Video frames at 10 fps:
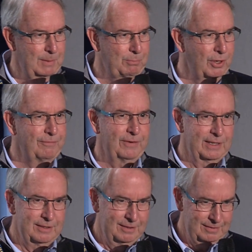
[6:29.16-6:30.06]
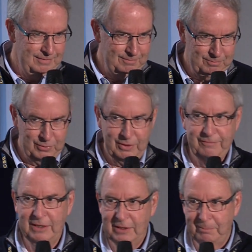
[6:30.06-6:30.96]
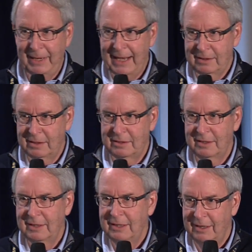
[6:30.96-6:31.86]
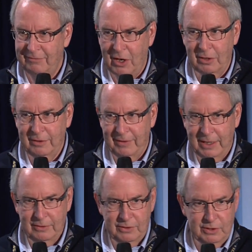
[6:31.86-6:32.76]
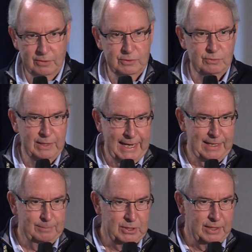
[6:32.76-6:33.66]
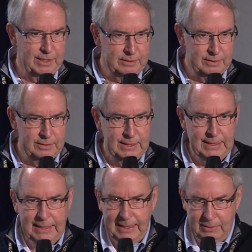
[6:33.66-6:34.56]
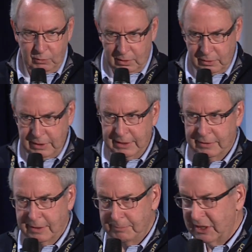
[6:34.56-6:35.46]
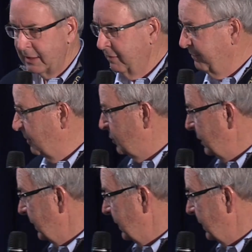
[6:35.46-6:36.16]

perfect compactness of all 100 zones would add up to 100. And we're looking at the objective function